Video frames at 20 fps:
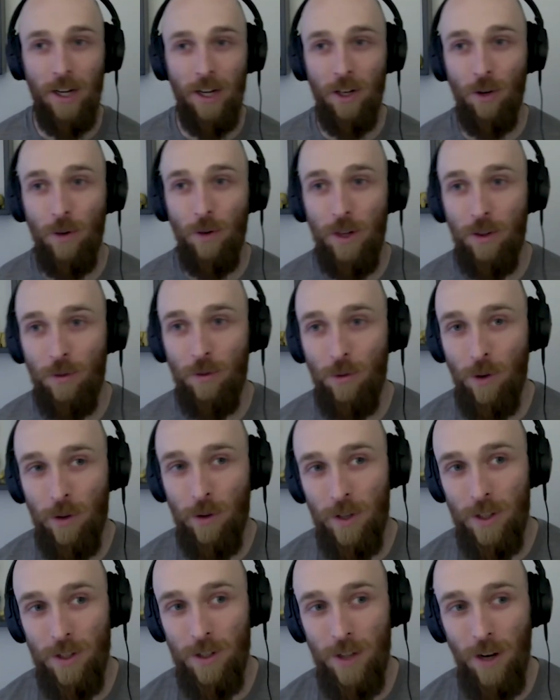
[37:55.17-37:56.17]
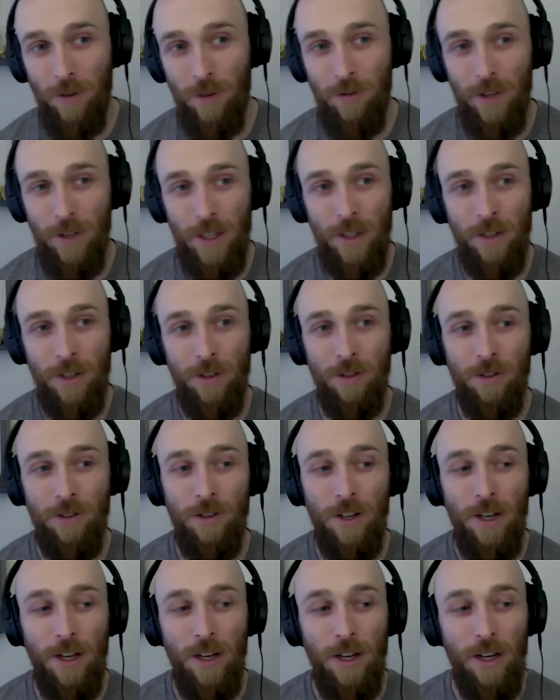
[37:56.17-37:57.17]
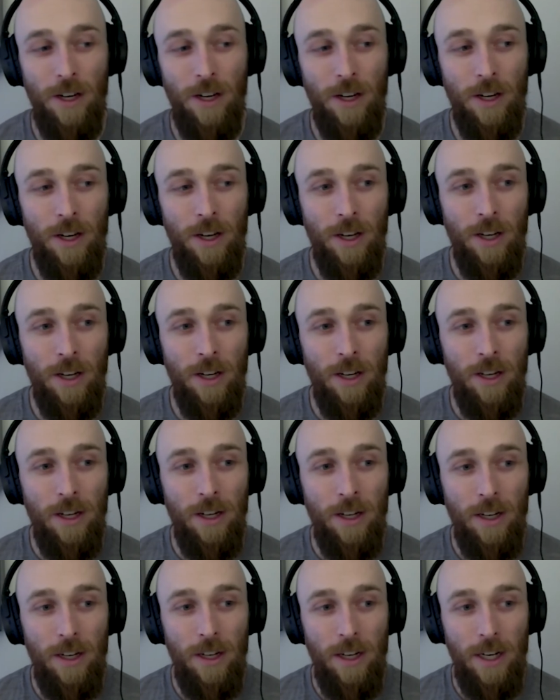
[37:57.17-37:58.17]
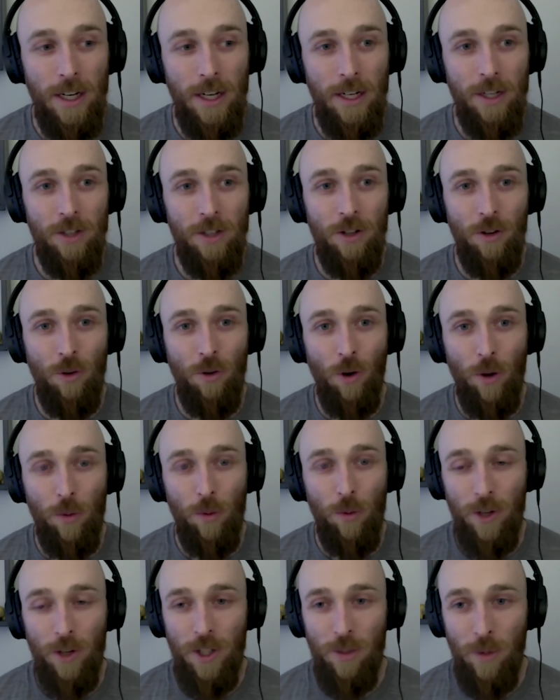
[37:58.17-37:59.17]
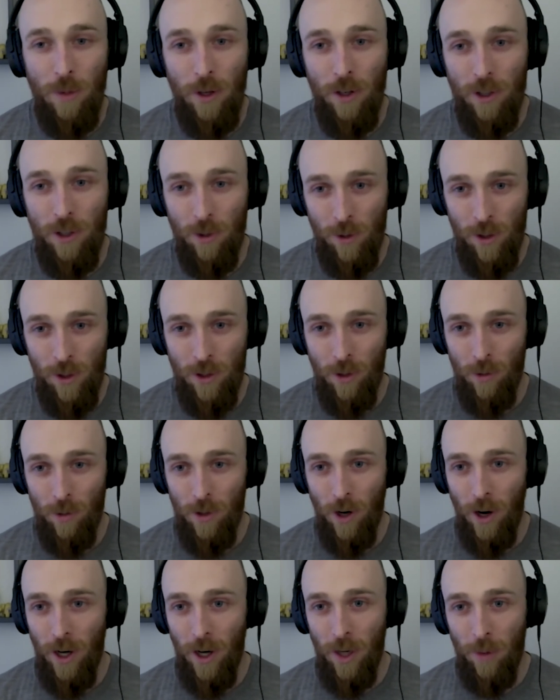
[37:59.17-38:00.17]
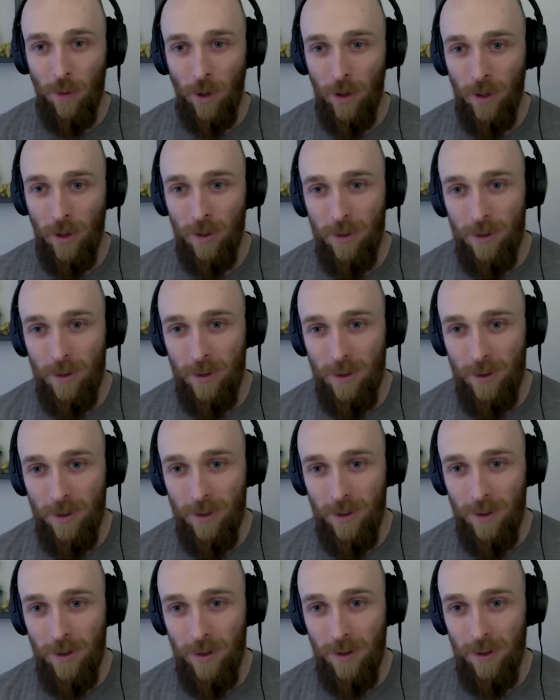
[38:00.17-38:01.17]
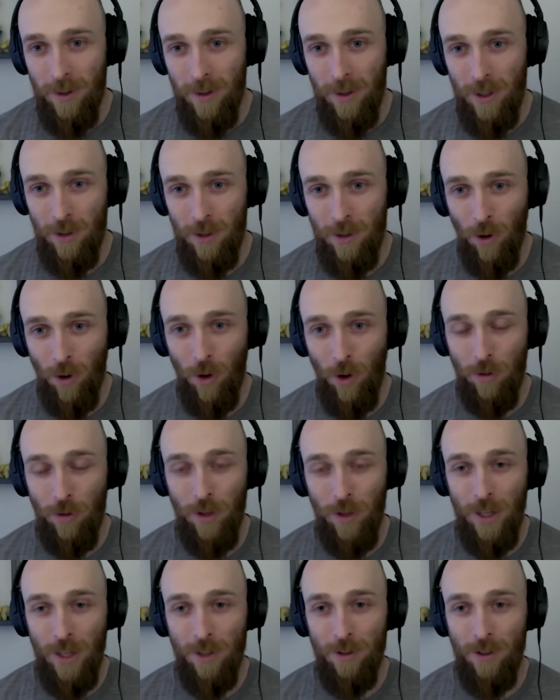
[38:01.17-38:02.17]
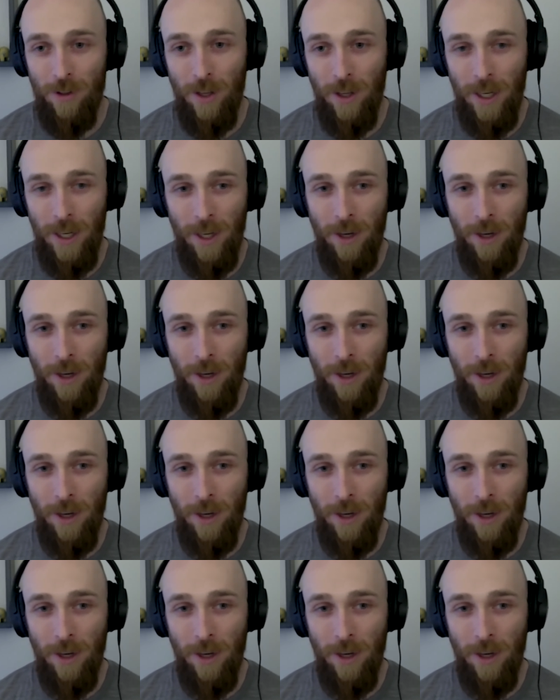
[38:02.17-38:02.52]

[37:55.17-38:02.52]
and going through all this stuff is it is a normal experience. We just don't talk about it. These are all things that,